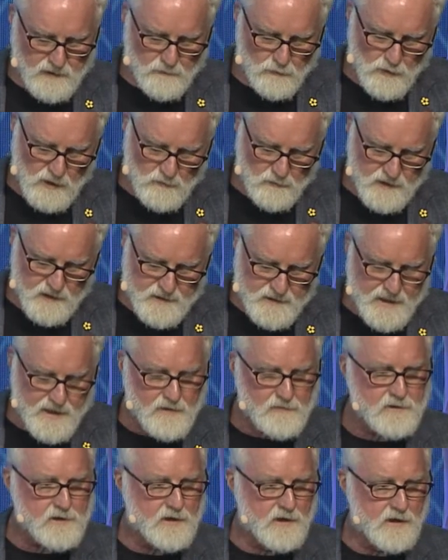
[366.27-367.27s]
what we
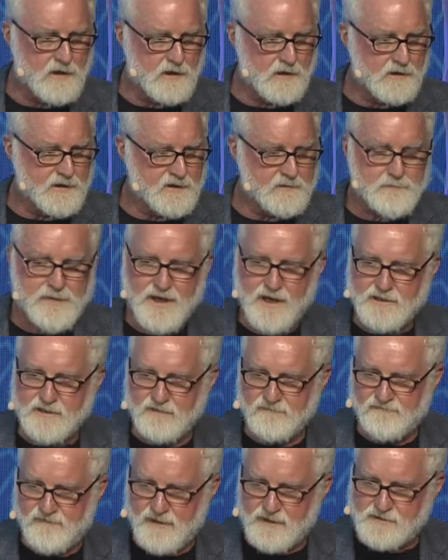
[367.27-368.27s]
now call impact
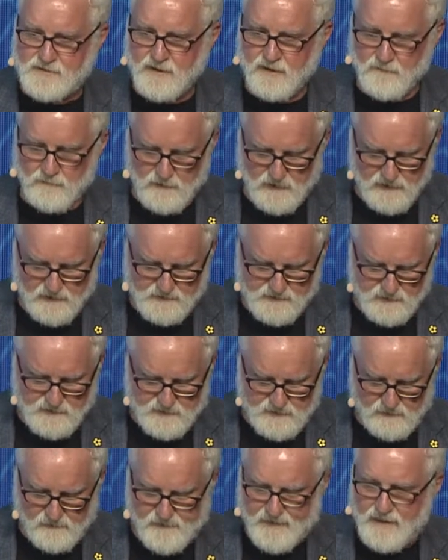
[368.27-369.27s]
investing was in
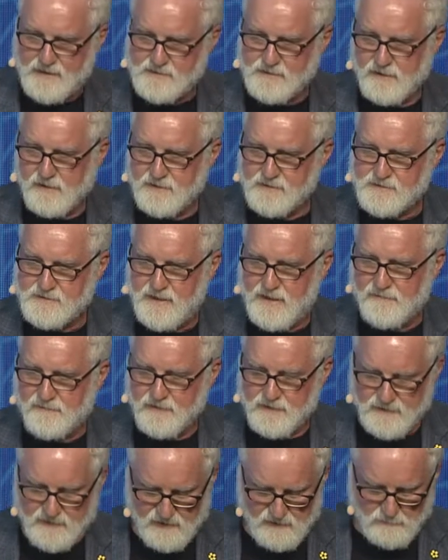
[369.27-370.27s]
2007,
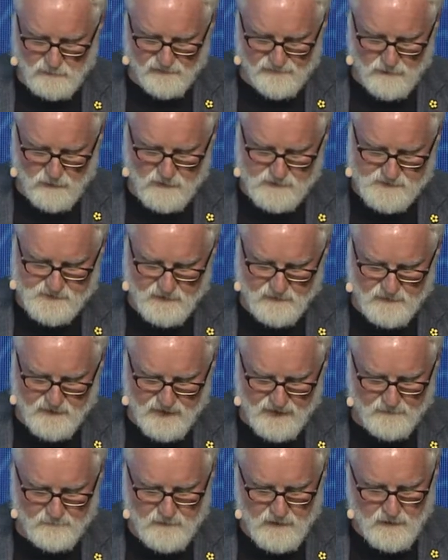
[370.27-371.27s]
the year before
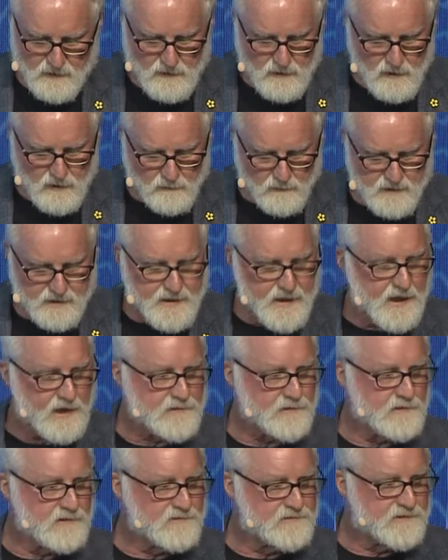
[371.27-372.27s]
SOCAP, when
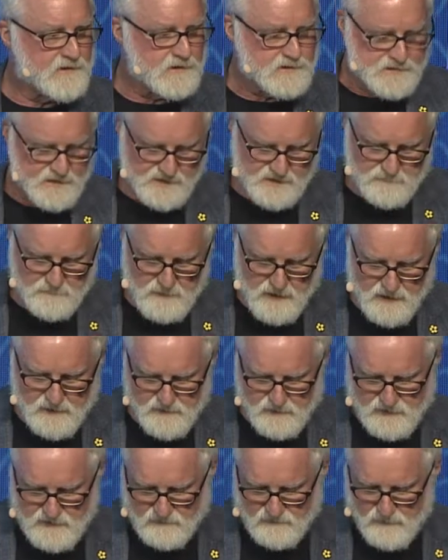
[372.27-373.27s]
Catherine Fulton's
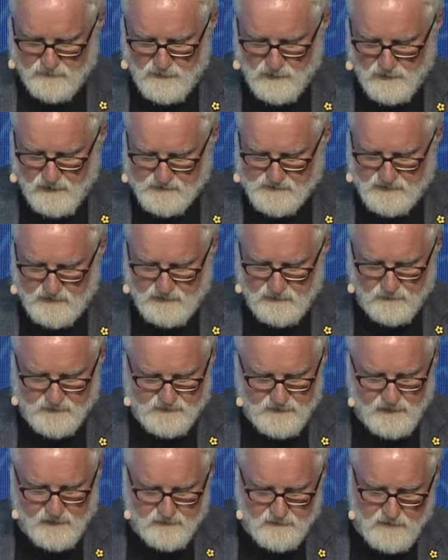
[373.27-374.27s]
Monitor report said there was
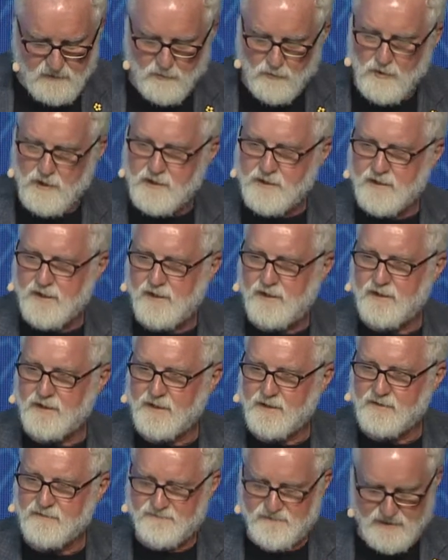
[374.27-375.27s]
uncoordinated
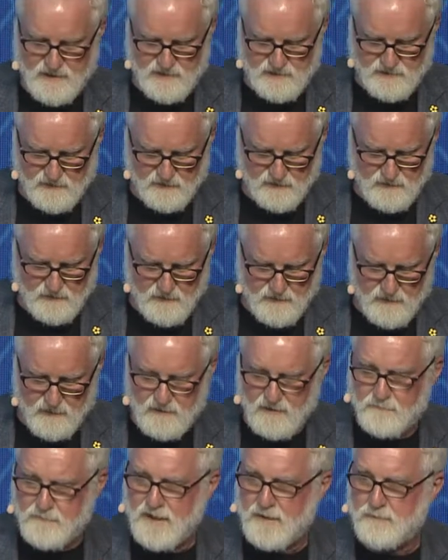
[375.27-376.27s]
innovation,
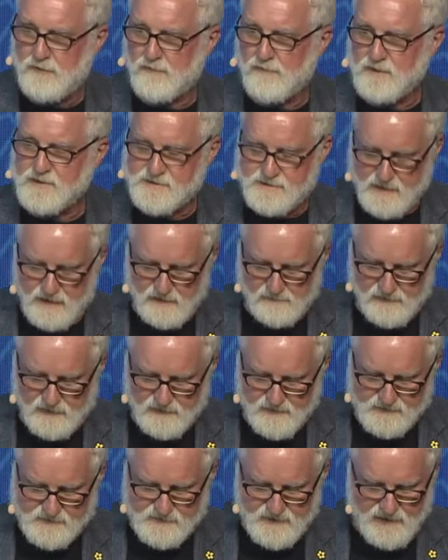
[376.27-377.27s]
that people were solving
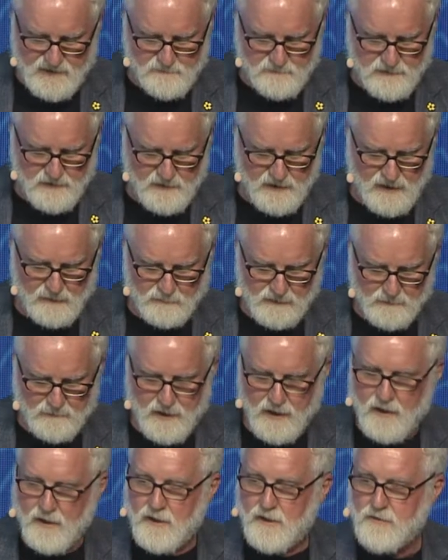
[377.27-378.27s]
the same problem
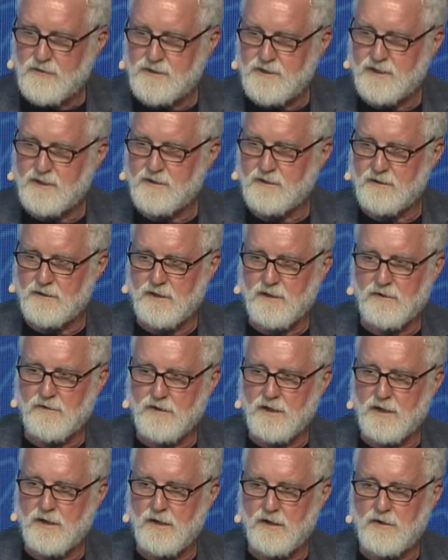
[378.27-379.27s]
who didn't know
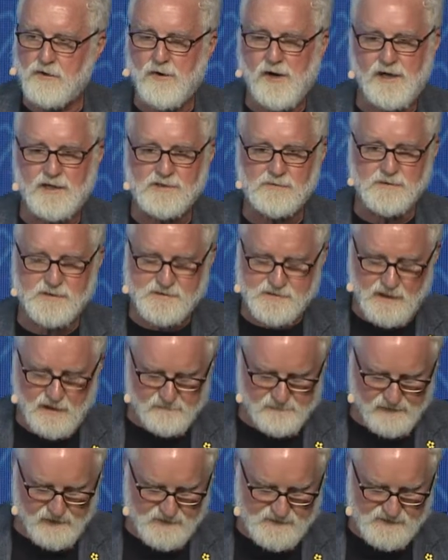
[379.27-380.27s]
who else was
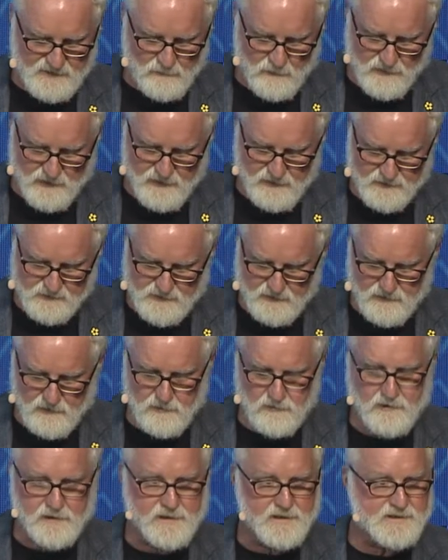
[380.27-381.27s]
solving it somewhere else, and they're
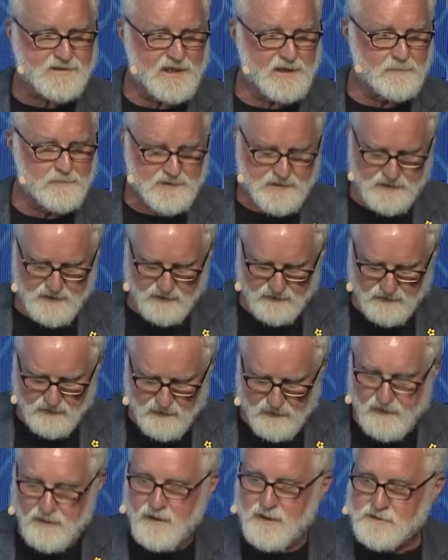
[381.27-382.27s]
doing the same thing.
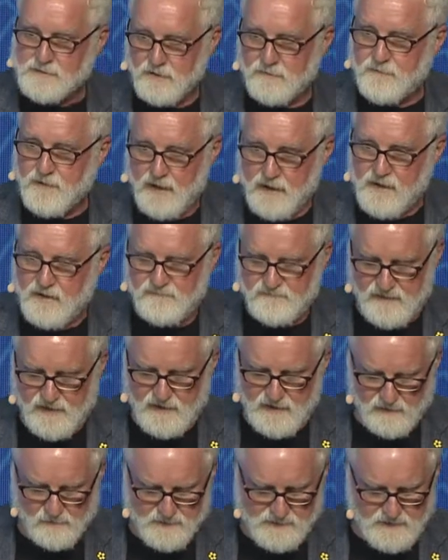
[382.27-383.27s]
So a
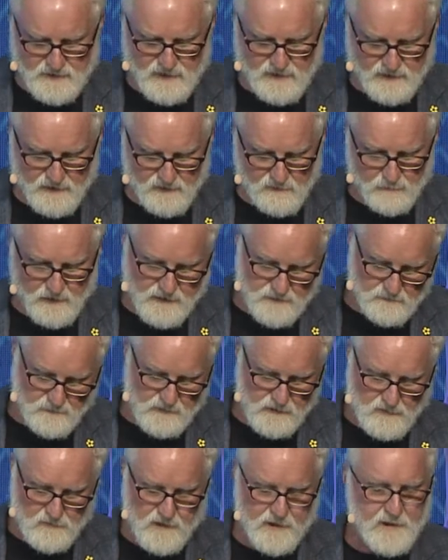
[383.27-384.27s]
convening was needed.
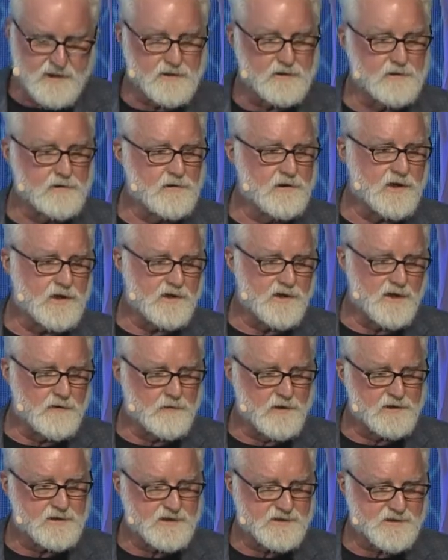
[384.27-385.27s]
We're creating a learning
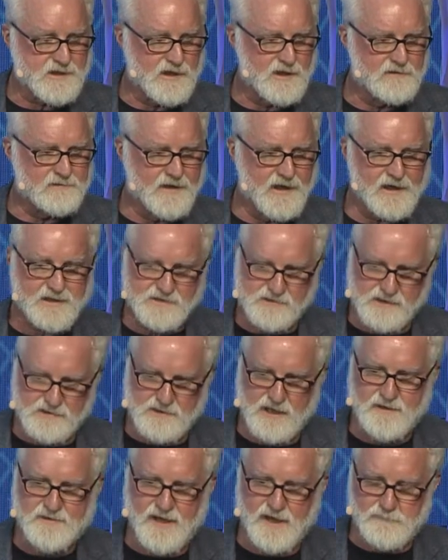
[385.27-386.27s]
network to solve that because there's
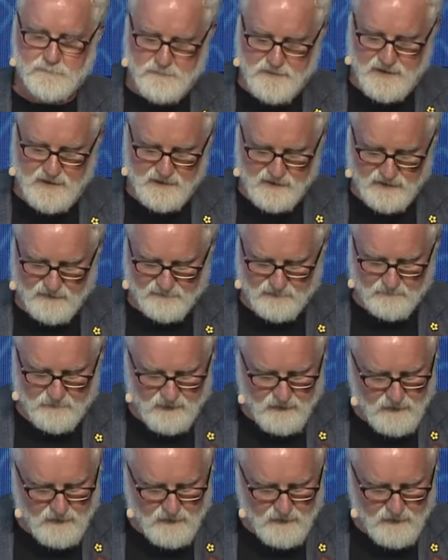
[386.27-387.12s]
not that many of them.